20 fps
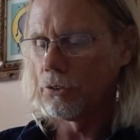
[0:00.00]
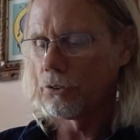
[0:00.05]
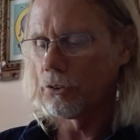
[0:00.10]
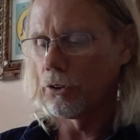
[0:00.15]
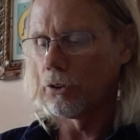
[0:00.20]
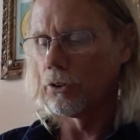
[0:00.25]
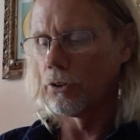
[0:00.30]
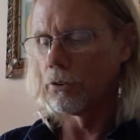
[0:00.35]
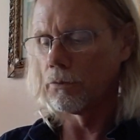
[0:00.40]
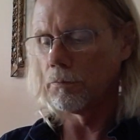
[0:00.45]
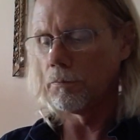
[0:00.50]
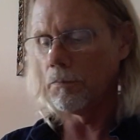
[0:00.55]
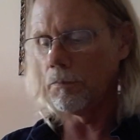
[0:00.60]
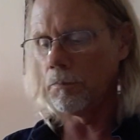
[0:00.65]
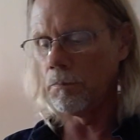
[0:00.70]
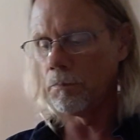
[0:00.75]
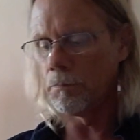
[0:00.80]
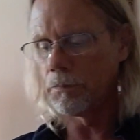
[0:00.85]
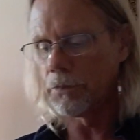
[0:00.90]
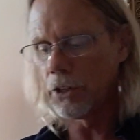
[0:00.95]
So
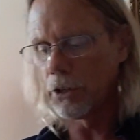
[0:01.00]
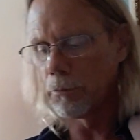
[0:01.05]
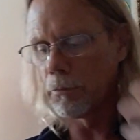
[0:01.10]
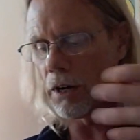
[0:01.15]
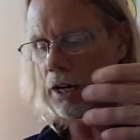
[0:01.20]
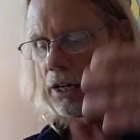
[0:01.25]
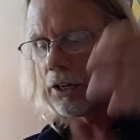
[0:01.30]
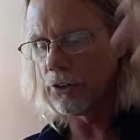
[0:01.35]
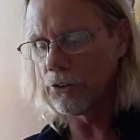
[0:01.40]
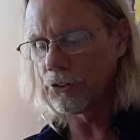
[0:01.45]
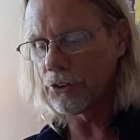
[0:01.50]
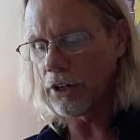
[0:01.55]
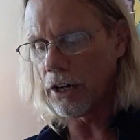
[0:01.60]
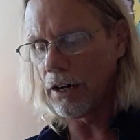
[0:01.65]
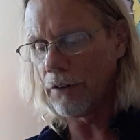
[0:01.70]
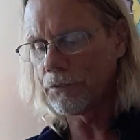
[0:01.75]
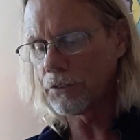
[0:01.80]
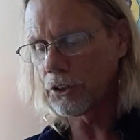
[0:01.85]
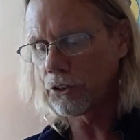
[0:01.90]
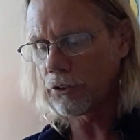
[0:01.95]
your miles
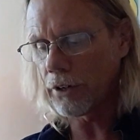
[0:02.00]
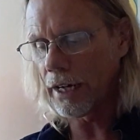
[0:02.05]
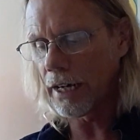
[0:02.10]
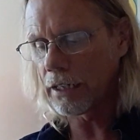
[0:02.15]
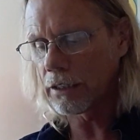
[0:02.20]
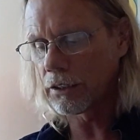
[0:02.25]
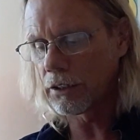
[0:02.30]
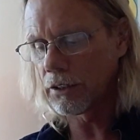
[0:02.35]
off the track